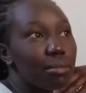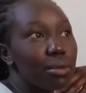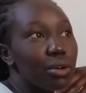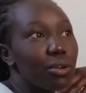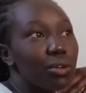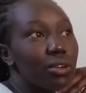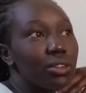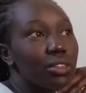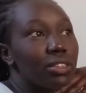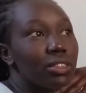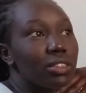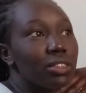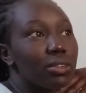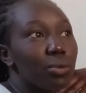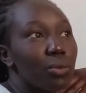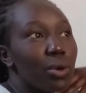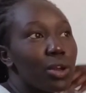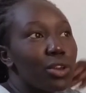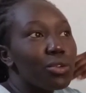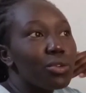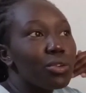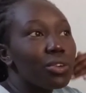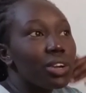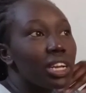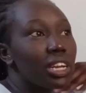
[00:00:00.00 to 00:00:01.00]
Because
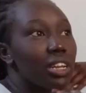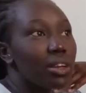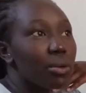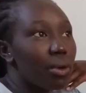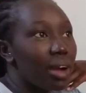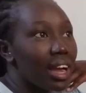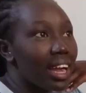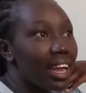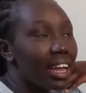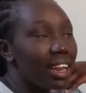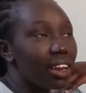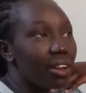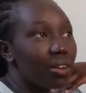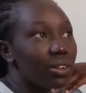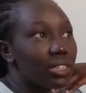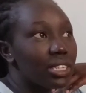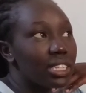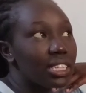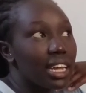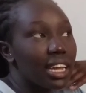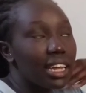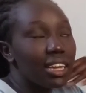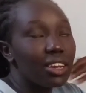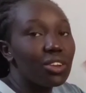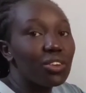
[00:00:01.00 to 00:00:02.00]
when you really work a lot
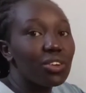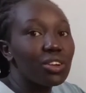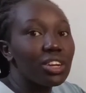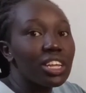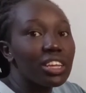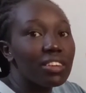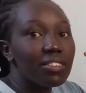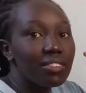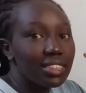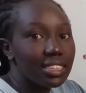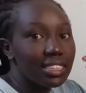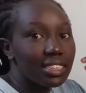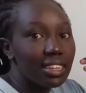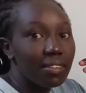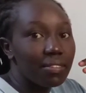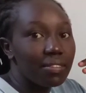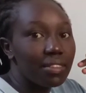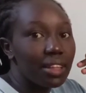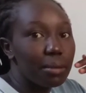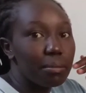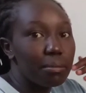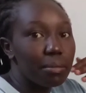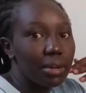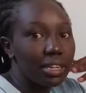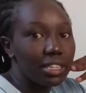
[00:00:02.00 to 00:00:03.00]
and don't give yourself
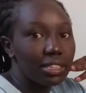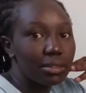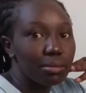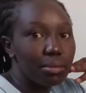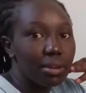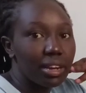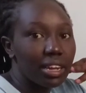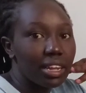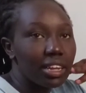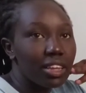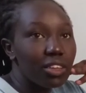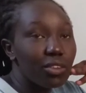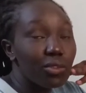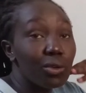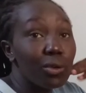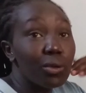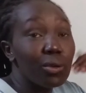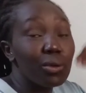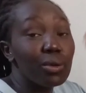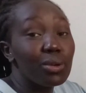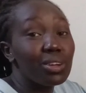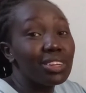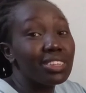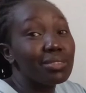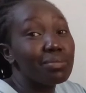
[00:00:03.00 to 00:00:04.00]
that much break, you'll
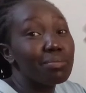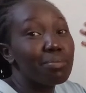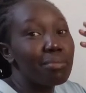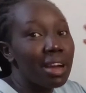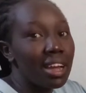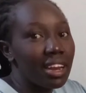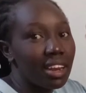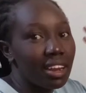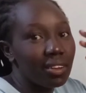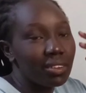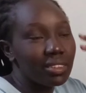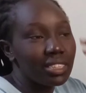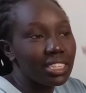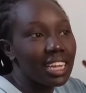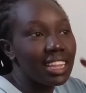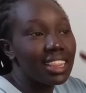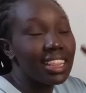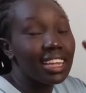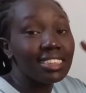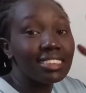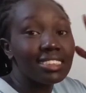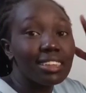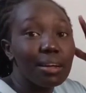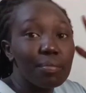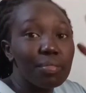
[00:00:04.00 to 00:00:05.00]
always burn out. And
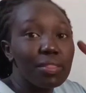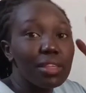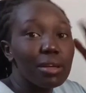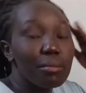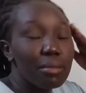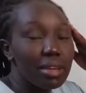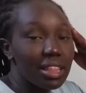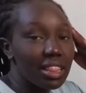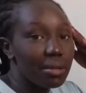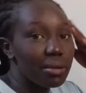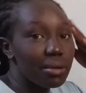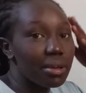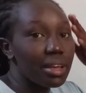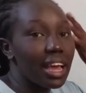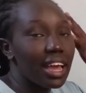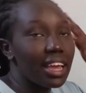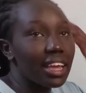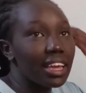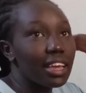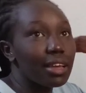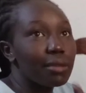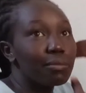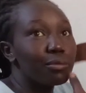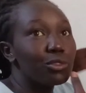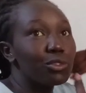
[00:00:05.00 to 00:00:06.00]
that's something, by the way, I
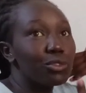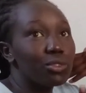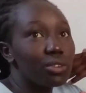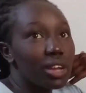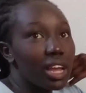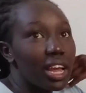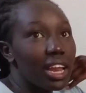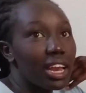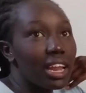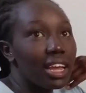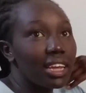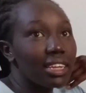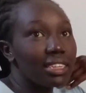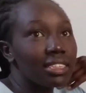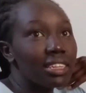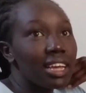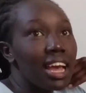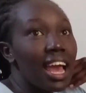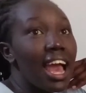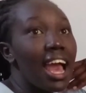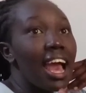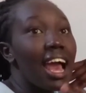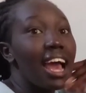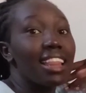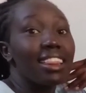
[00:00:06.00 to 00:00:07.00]
came to realize,
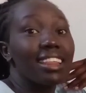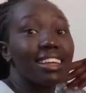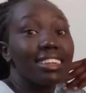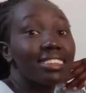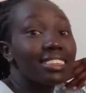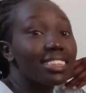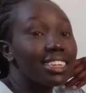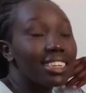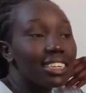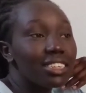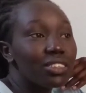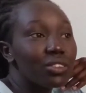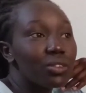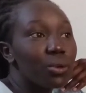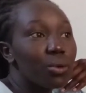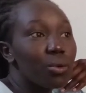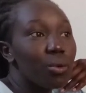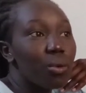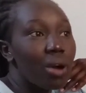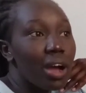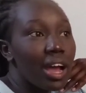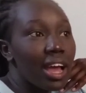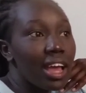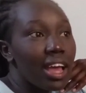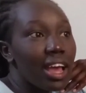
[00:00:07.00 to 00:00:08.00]
and that's the
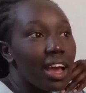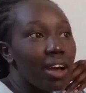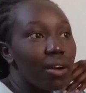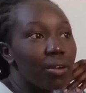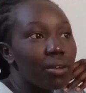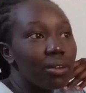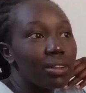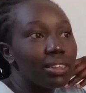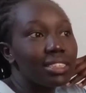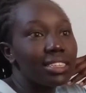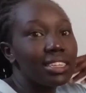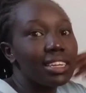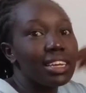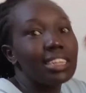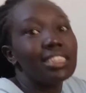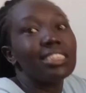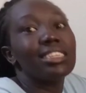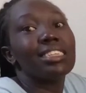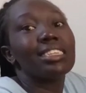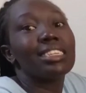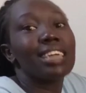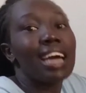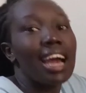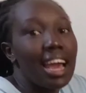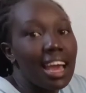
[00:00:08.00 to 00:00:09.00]
reason why I always get
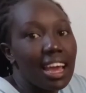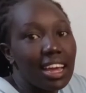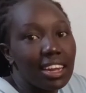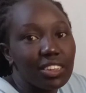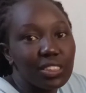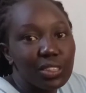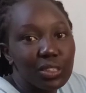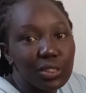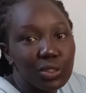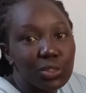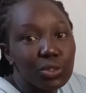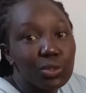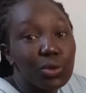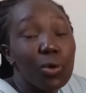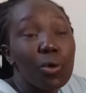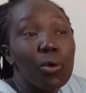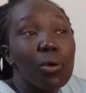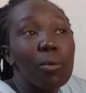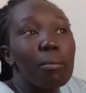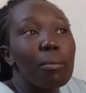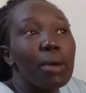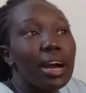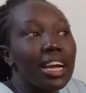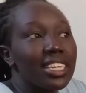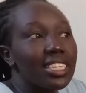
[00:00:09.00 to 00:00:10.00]
tired
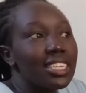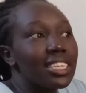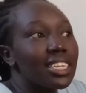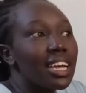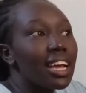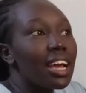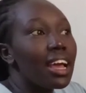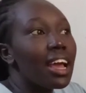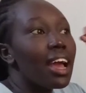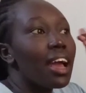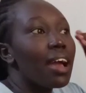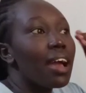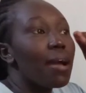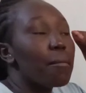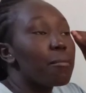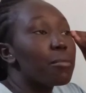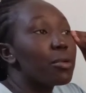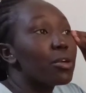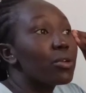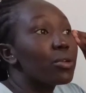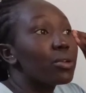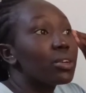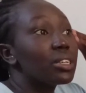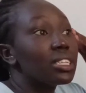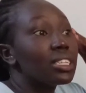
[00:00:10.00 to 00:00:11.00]
so much,
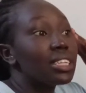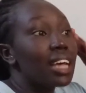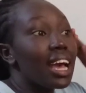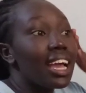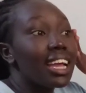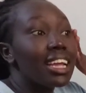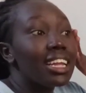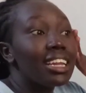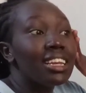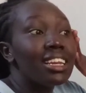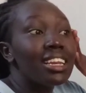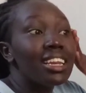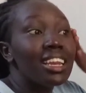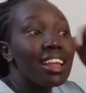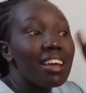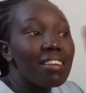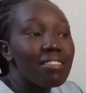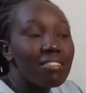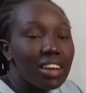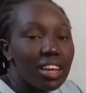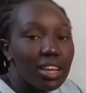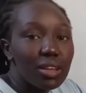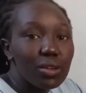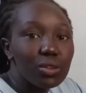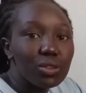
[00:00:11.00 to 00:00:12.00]
because I
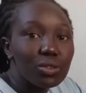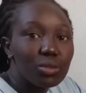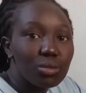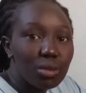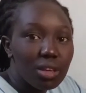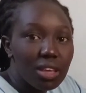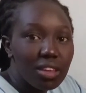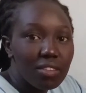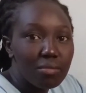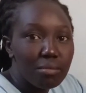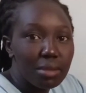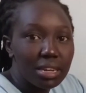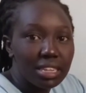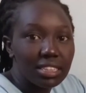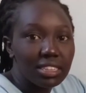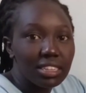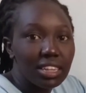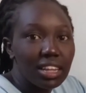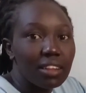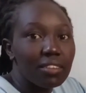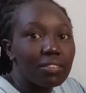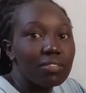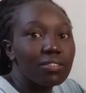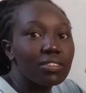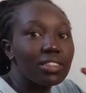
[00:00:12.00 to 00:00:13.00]
never used to give
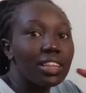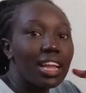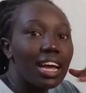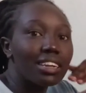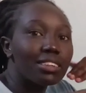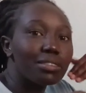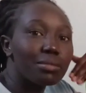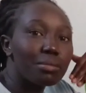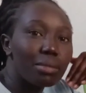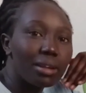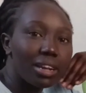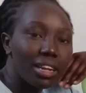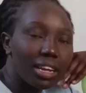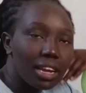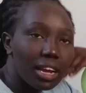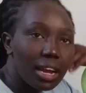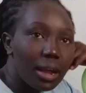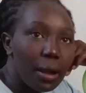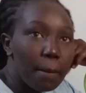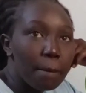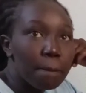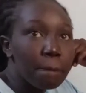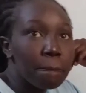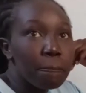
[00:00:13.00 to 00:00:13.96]
myself that break.